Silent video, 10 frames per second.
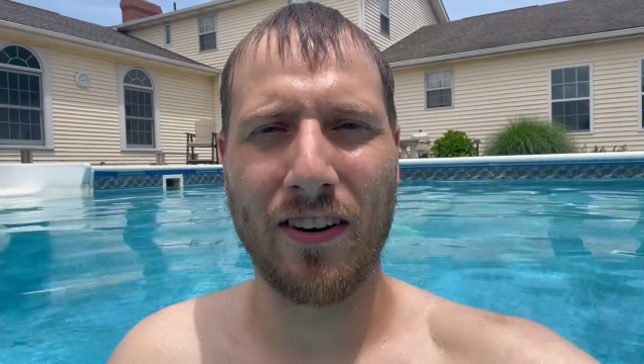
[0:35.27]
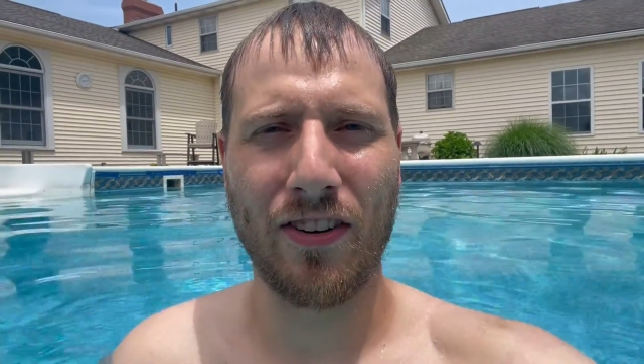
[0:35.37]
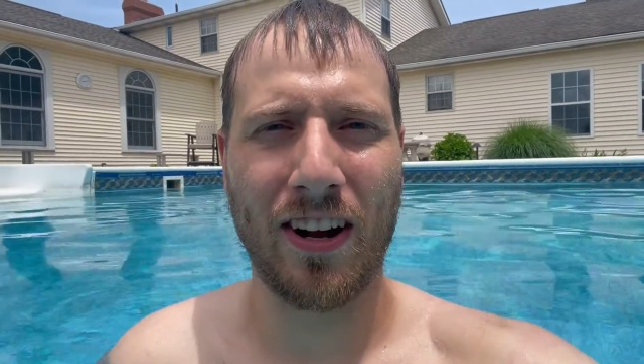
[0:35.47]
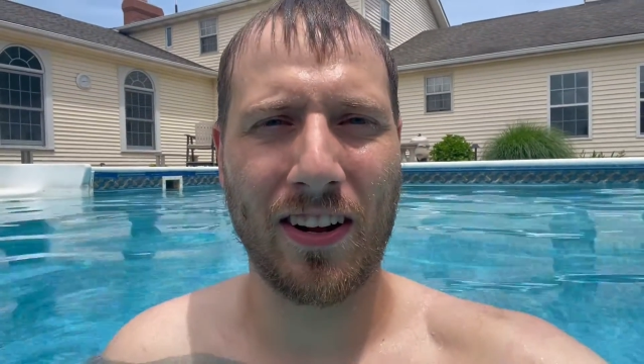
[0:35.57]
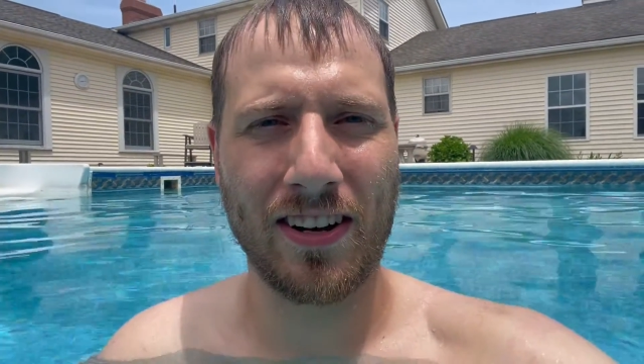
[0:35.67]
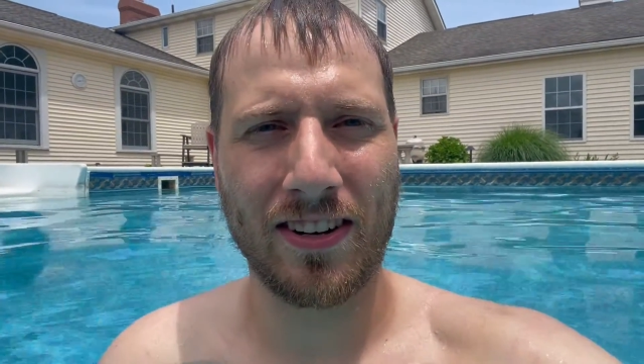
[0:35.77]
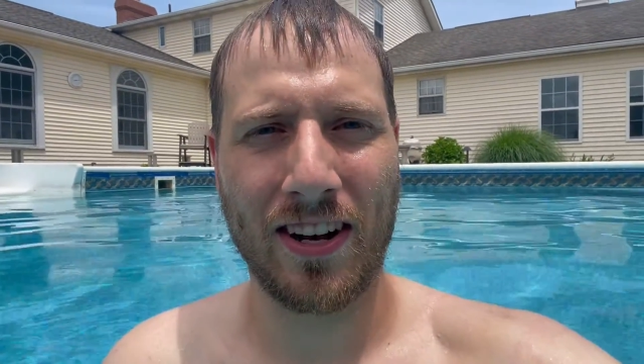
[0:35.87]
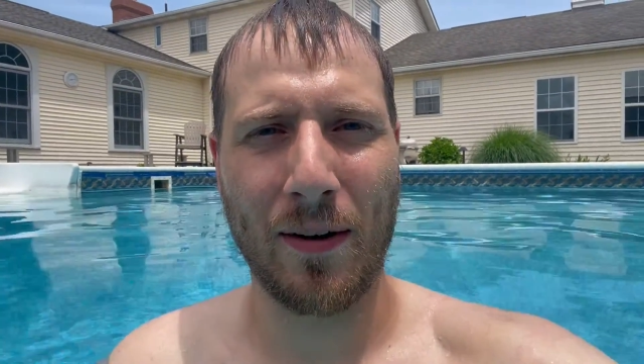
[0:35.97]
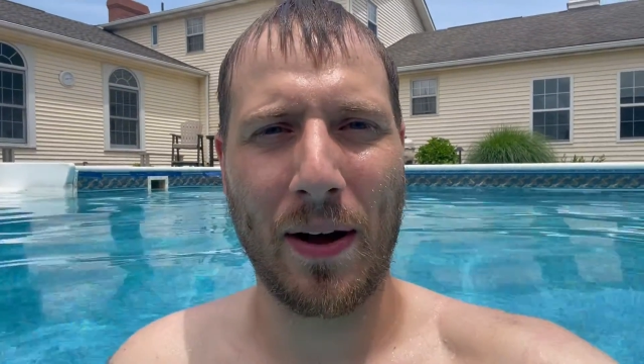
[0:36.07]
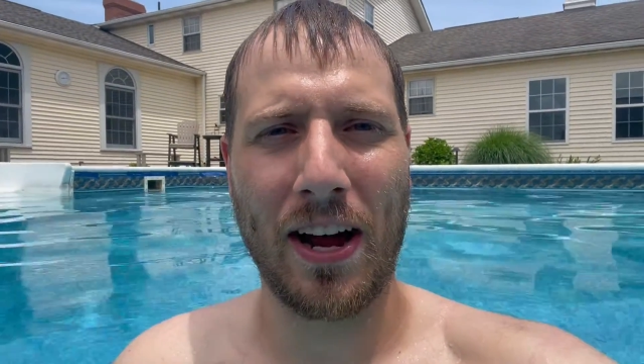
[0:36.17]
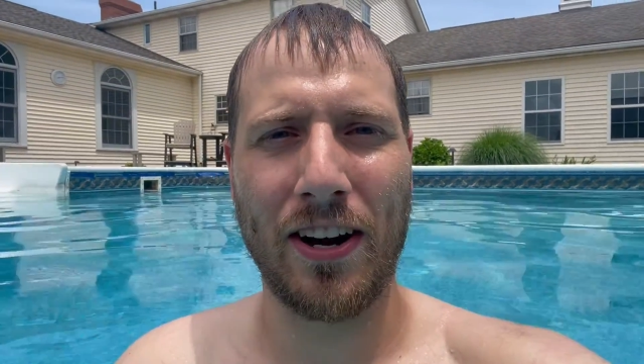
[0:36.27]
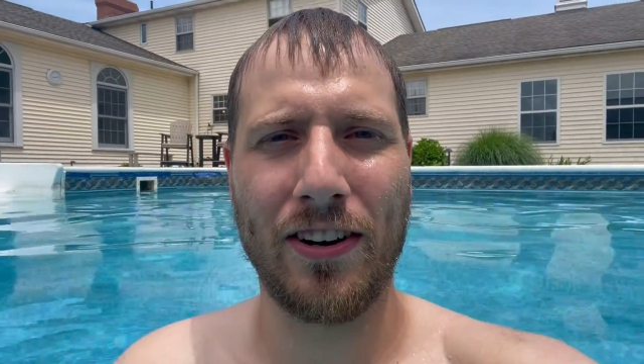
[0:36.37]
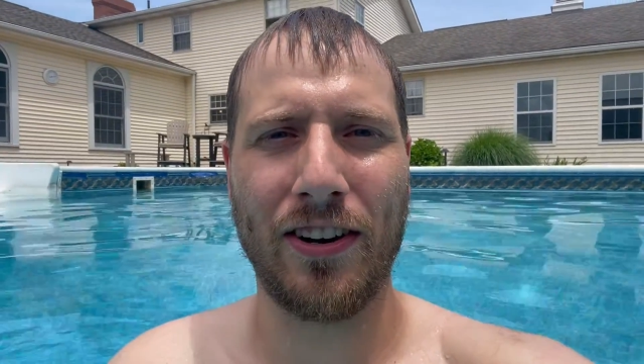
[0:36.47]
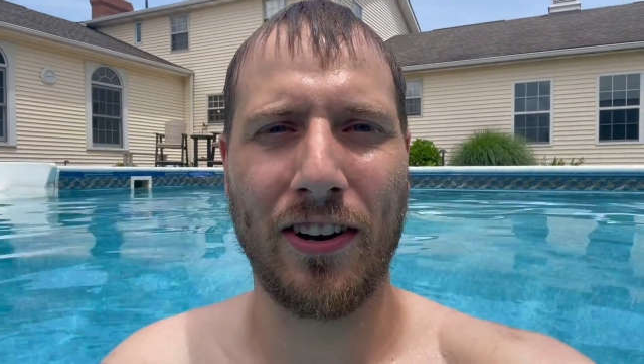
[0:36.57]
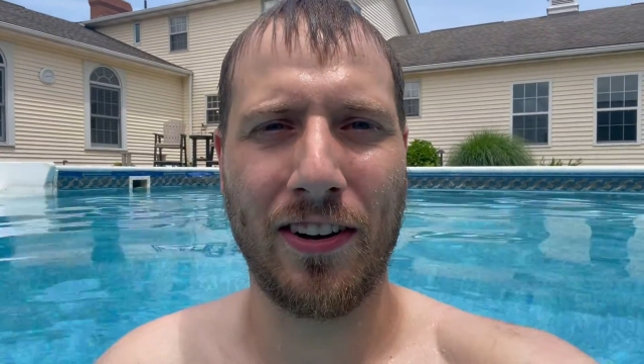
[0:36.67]
So I like to come out here
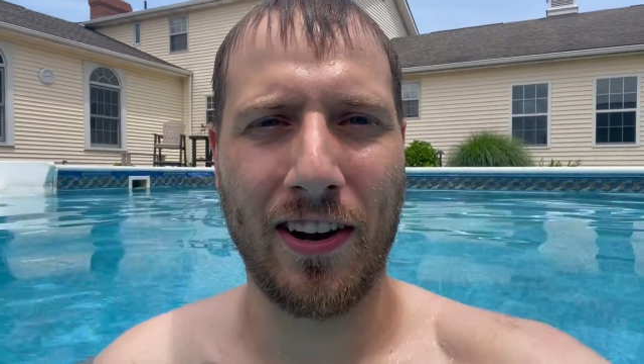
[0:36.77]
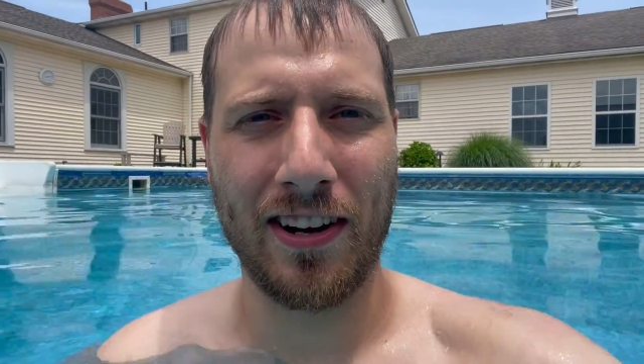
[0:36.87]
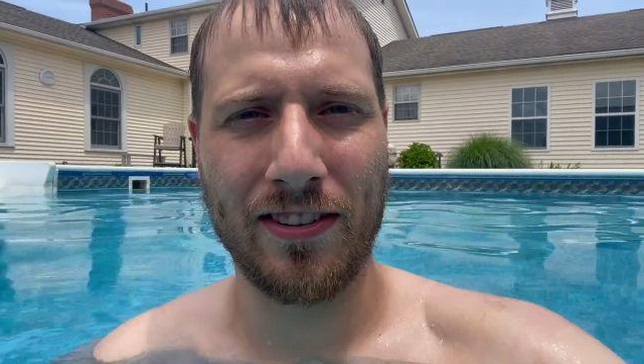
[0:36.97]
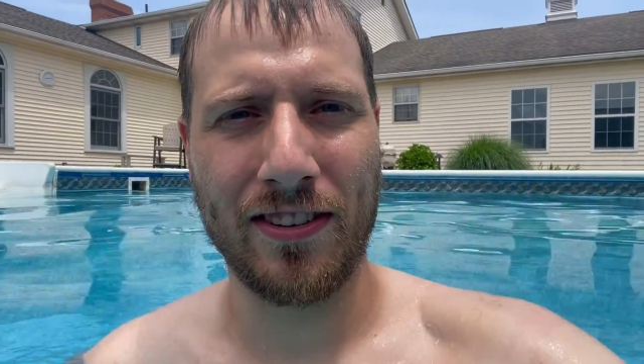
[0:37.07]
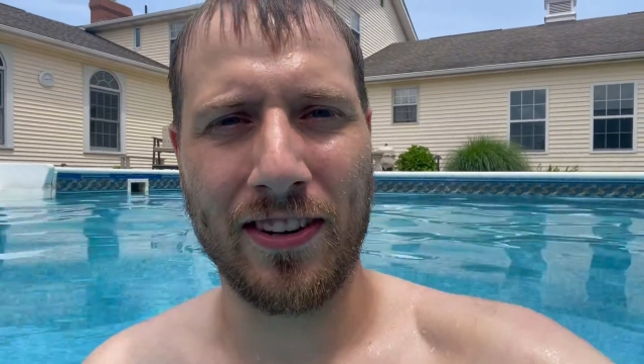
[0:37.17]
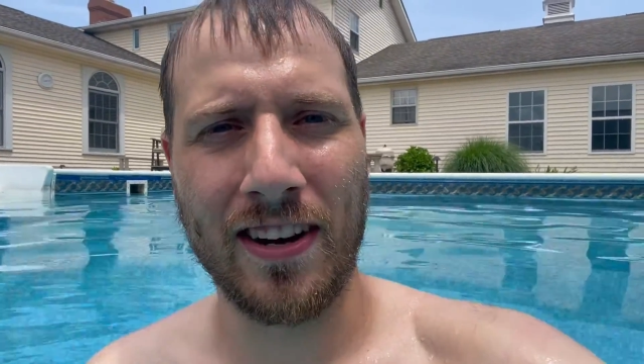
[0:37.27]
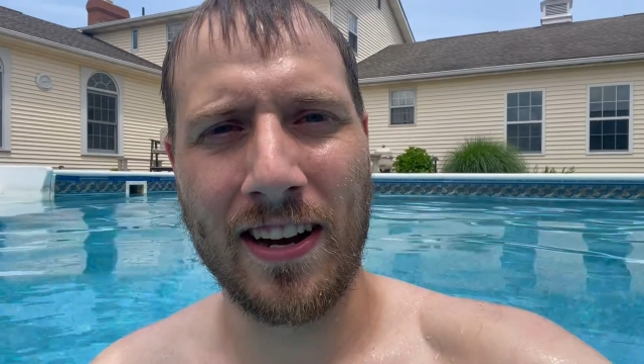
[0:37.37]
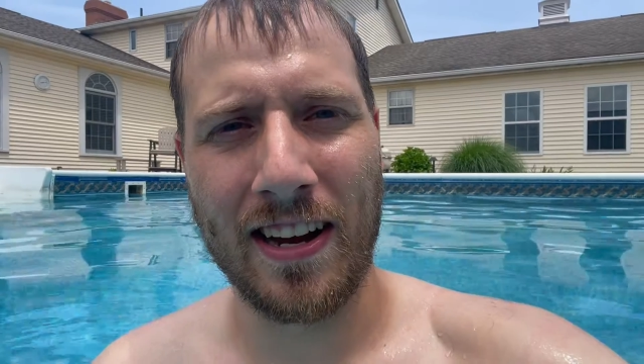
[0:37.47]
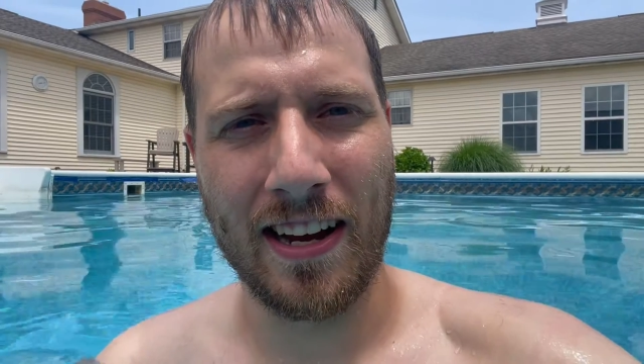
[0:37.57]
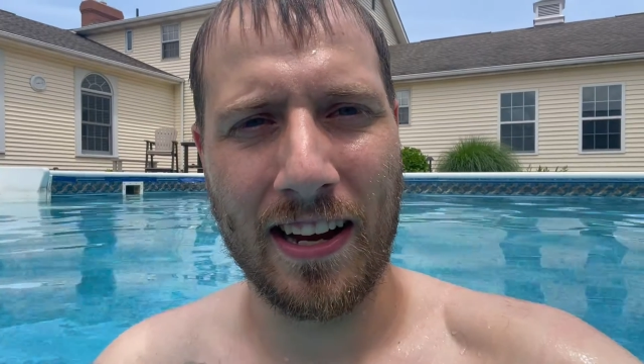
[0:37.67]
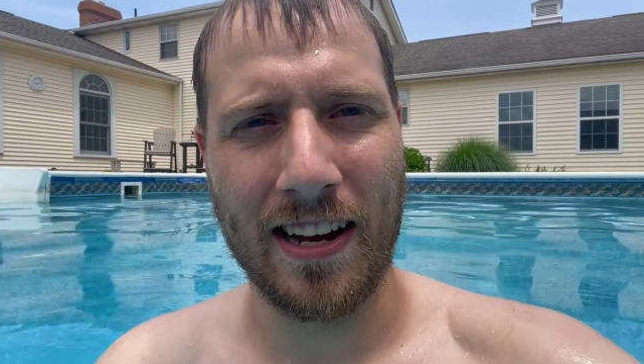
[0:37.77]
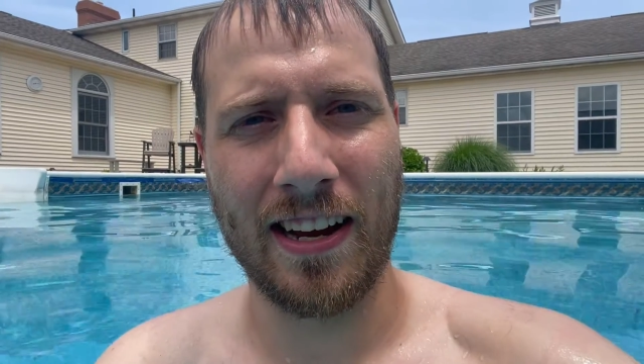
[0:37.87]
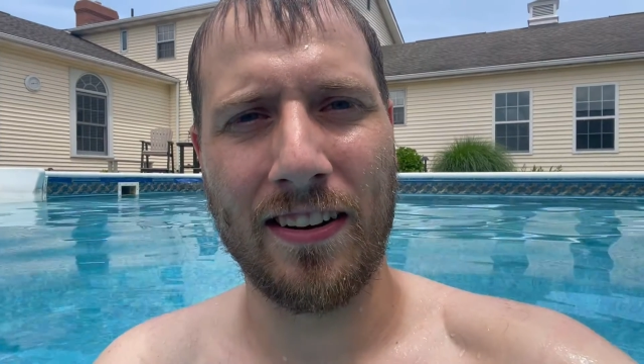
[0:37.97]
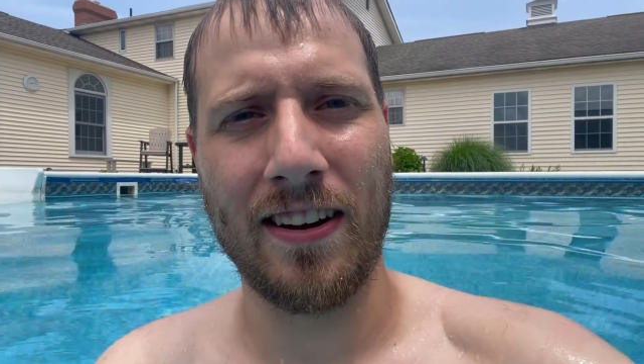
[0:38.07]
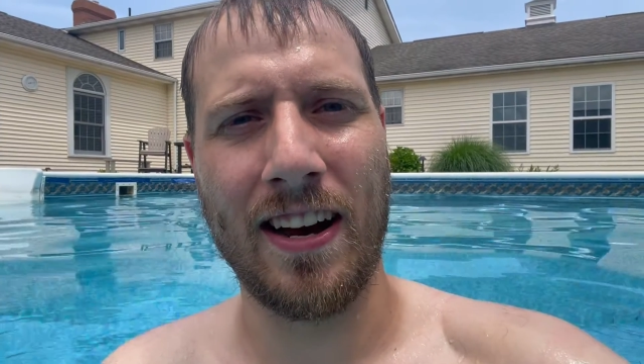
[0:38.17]
during lunch
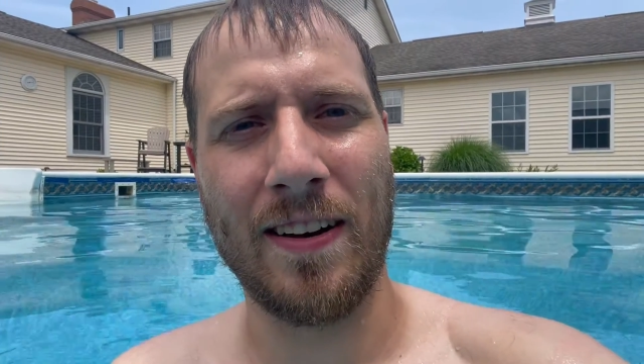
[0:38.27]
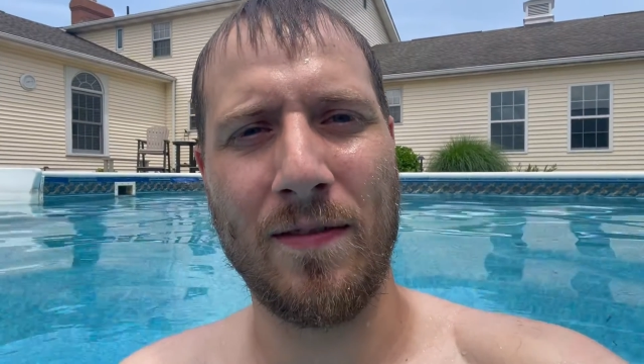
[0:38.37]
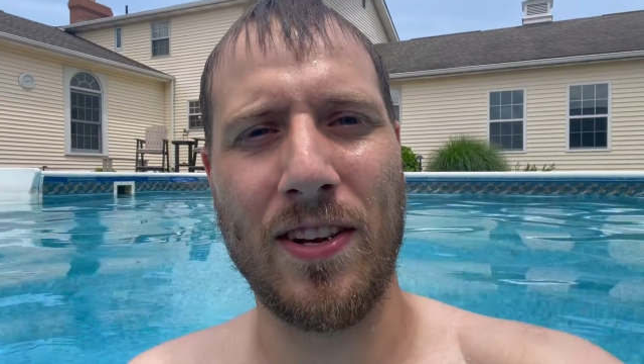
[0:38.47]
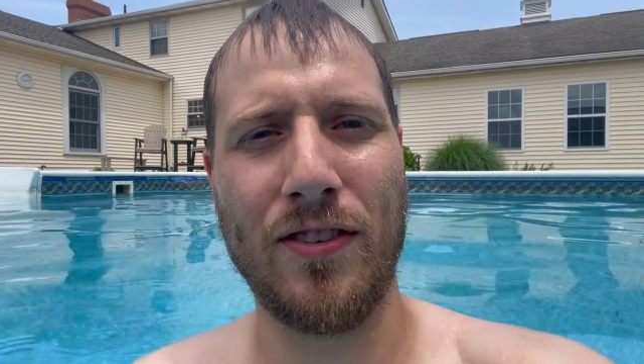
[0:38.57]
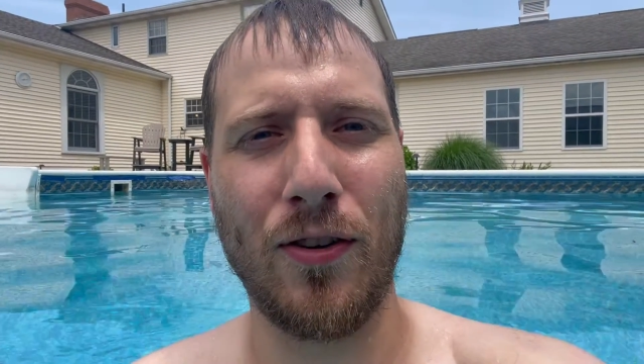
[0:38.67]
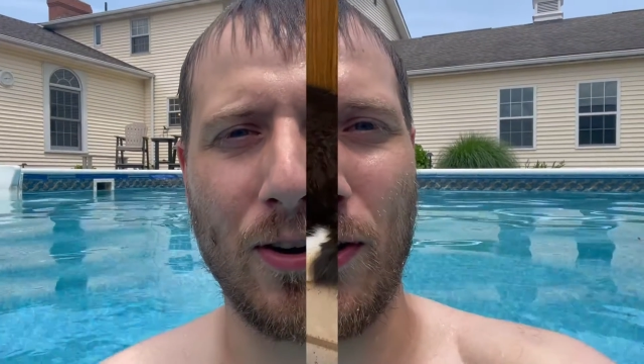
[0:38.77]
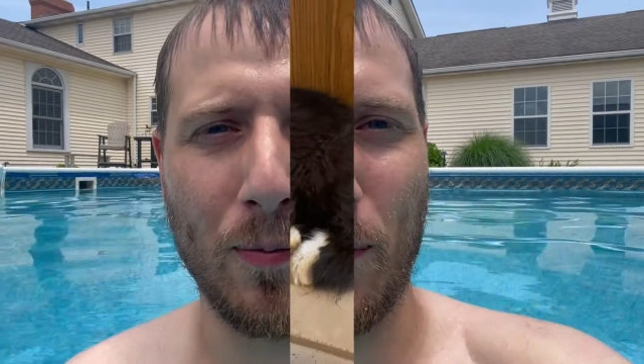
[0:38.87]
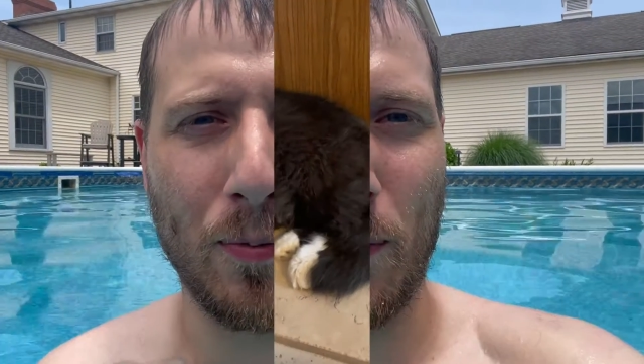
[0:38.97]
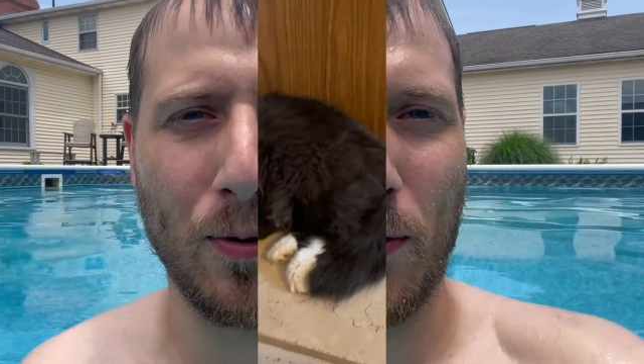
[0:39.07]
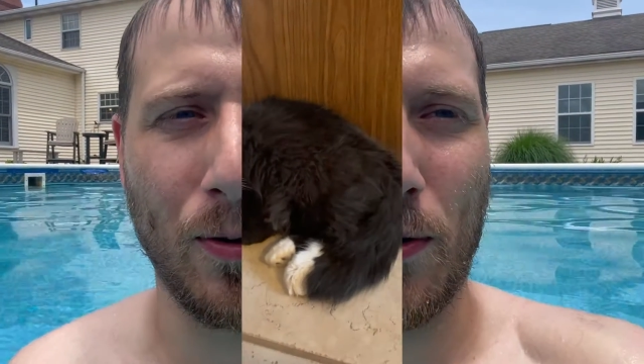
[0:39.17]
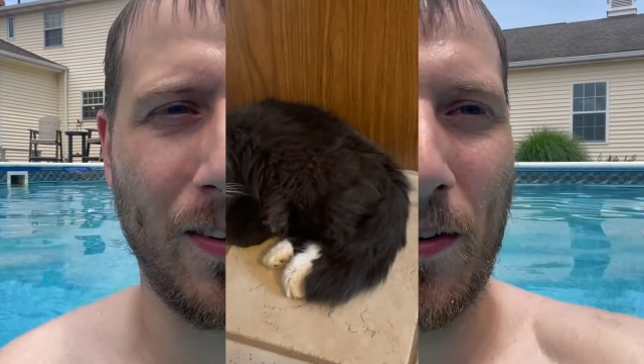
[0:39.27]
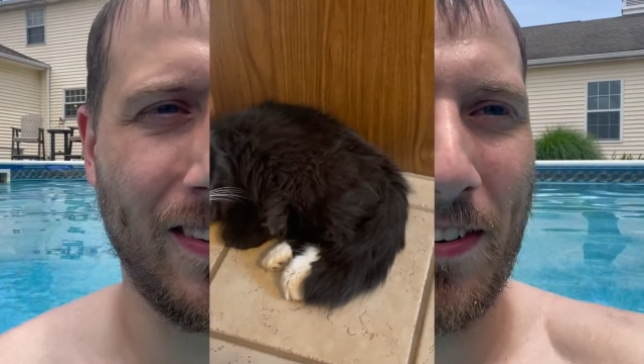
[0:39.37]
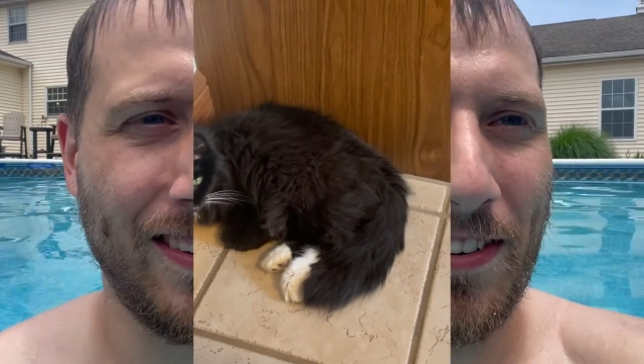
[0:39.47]
and uh, enjoy the pool.